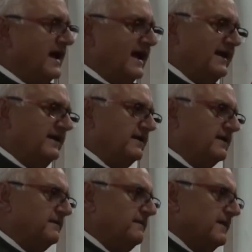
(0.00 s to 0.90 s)
and
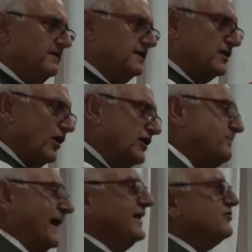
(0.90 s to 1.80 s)
uh, the Royal
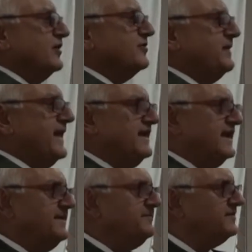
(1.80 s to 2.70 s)
Palace was playing
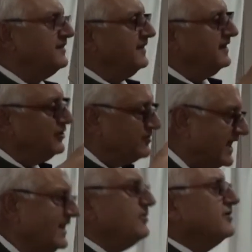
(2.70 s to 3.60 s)
games, New
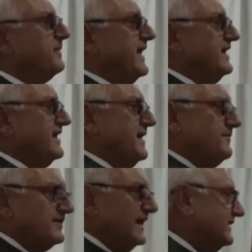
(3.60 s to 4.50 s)
Delhi was playing
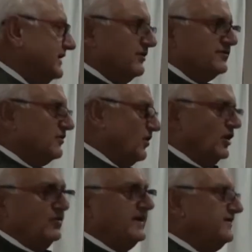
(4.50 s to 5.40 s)
games and there was
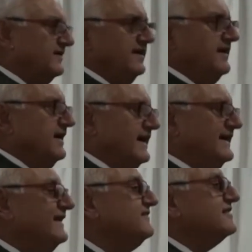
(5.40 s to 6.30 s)
always
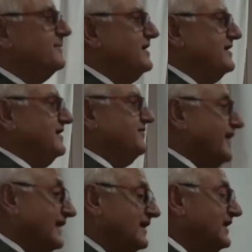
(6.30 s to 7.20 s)
an instability.
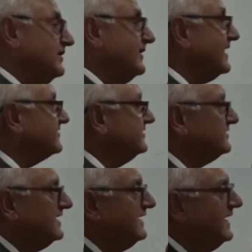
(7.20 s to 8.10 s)
Finally, the
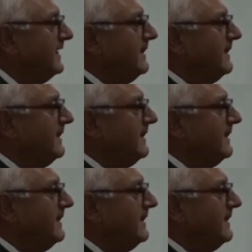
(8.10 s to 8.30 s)
elections in